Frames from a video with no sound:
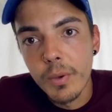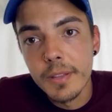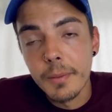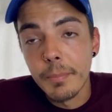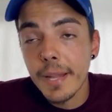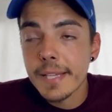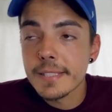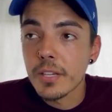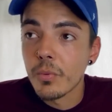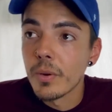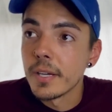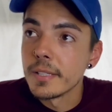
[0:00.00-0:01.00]
the plastic
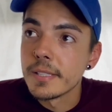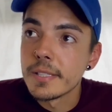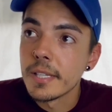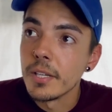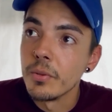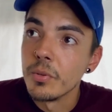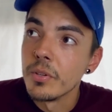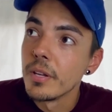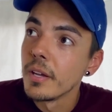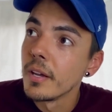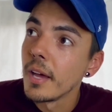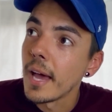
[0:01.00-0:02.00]
ones, you'd
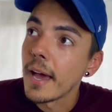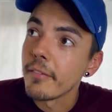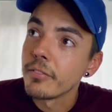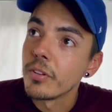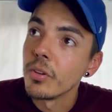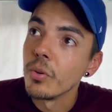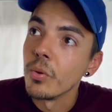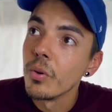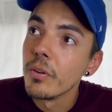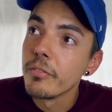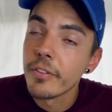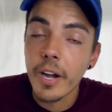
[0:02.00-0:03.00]
have to
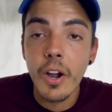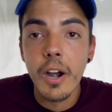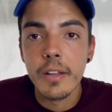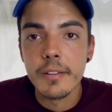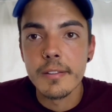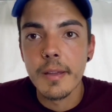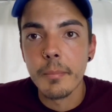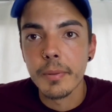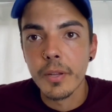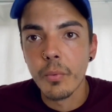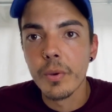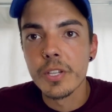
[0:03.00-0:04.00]
figure out the template,
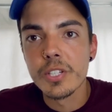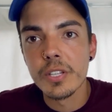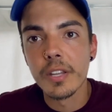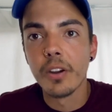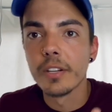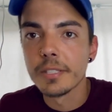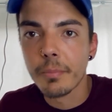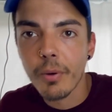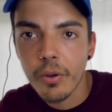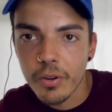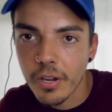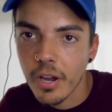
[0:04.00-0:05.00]
which there is a pro
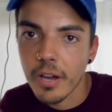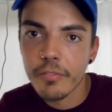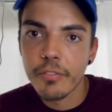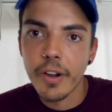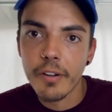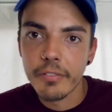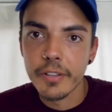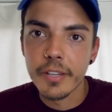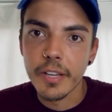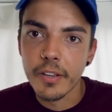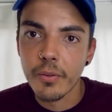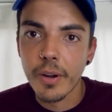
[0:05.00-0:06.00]
and a con for everything,
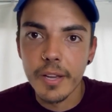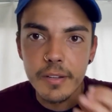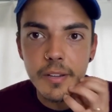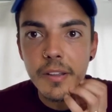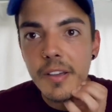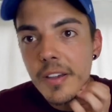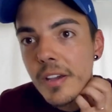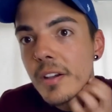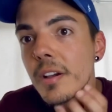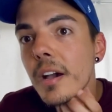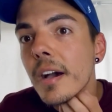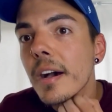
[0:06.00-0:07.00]
right?
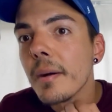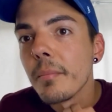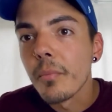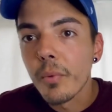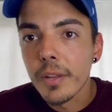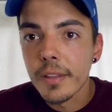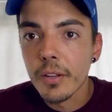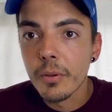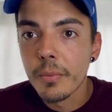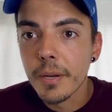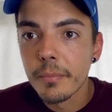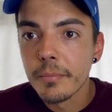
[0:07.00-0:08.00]
With
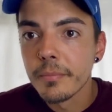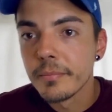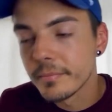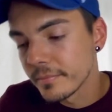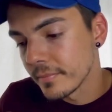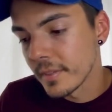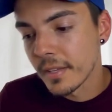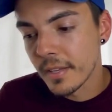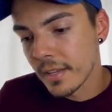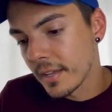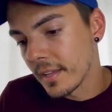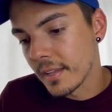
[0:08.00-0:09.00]
aluminum,
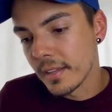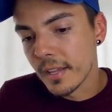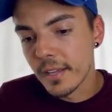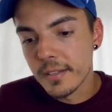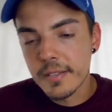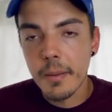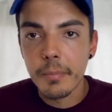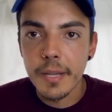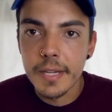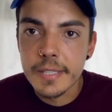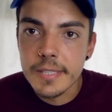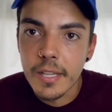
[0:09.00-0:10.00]
the template
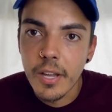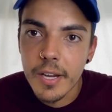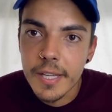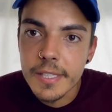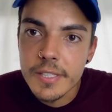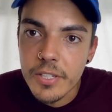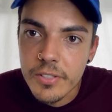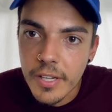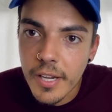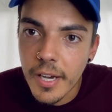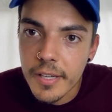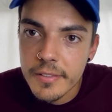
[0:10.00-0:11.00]
is a lot easier to
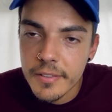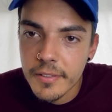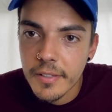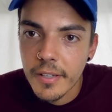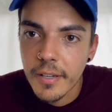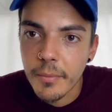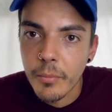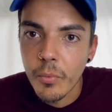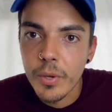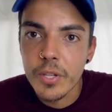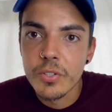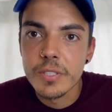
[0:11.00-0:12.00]
cut. We
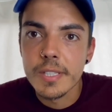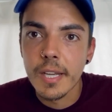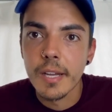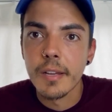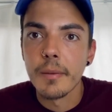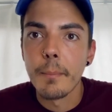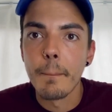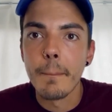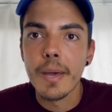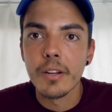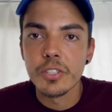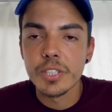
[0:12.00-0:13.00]
used
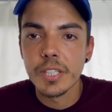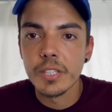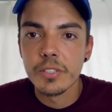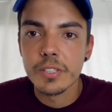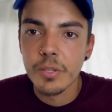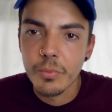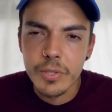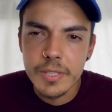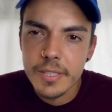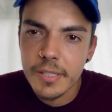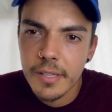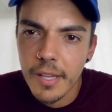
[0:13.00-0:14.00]
metal shears. It
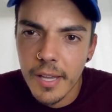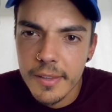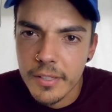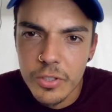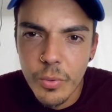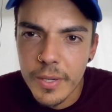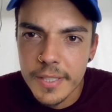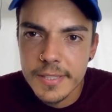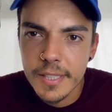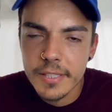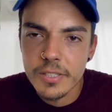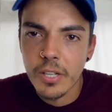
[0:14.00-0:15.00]
was, I think,
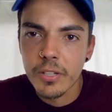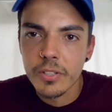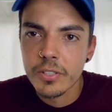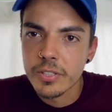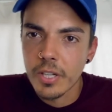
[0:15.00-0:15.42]
$26 on